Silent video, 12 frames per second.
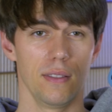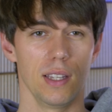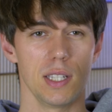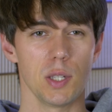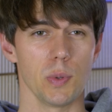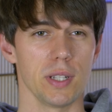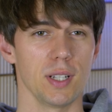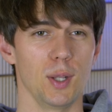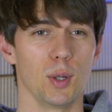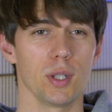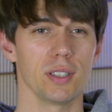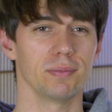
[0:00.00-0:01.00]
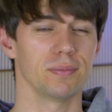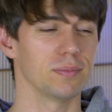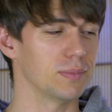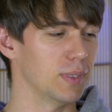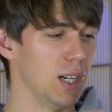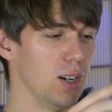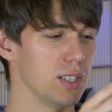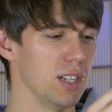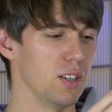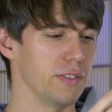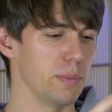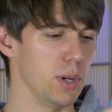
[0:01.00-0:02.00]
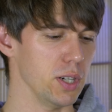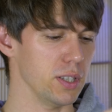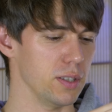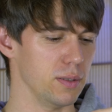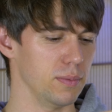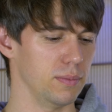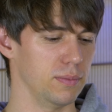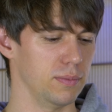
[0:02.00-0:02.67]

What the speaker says: this is what they look outside of the box.